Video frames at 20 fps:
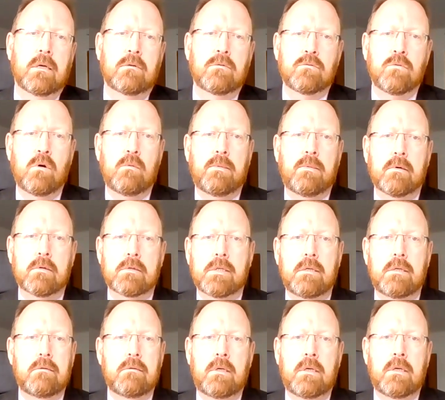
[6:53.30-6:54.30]
are robots
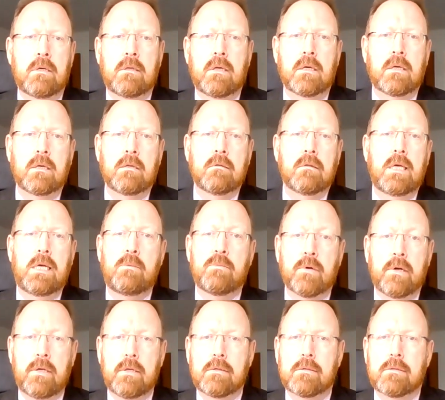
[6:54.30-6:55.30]
out there that can lay
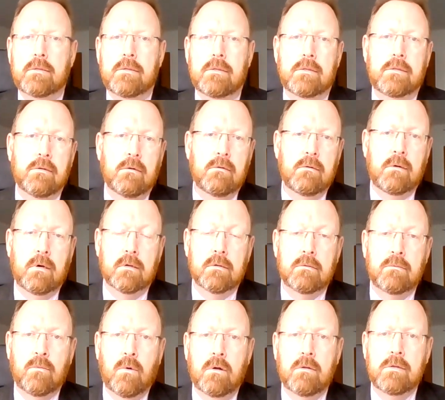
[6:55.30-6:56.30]
bricks, install
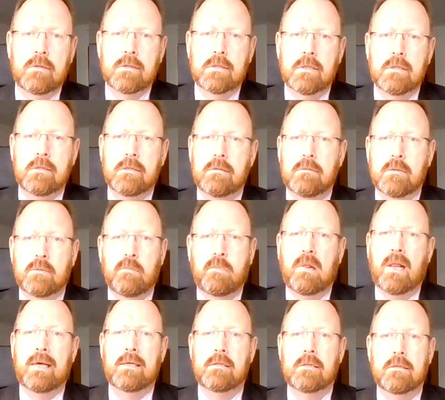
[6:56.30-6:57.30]
curtain walling systems,
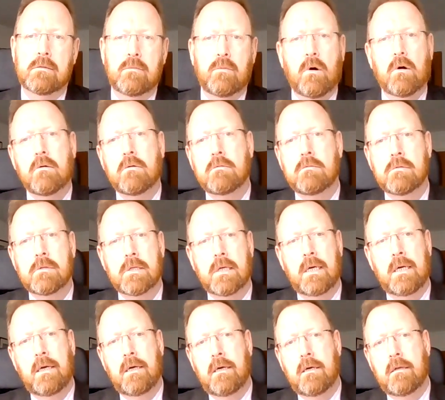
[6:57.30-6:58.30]
plaster walls,
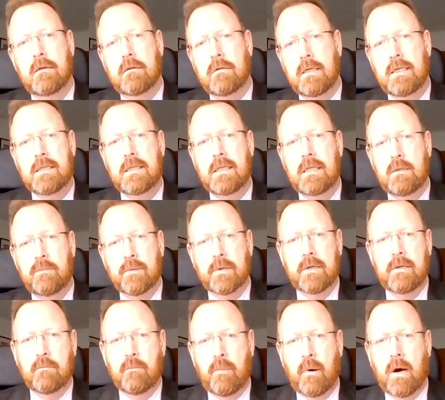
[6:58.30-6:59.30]
3D
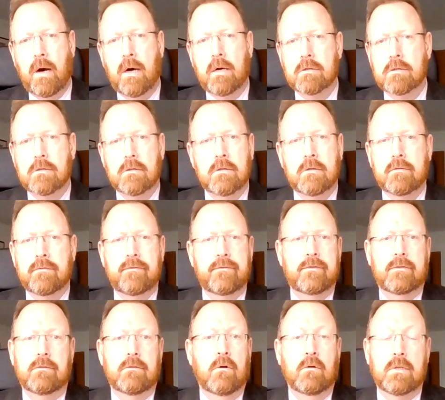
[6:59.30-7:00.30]
print parts of
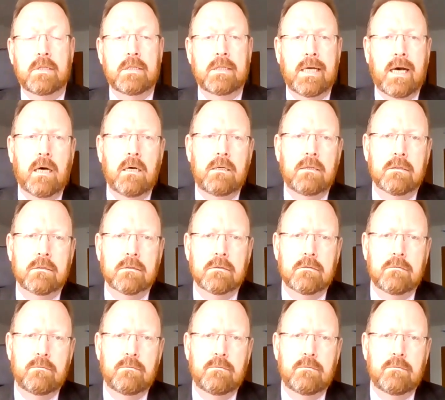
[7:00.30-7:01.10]
or entire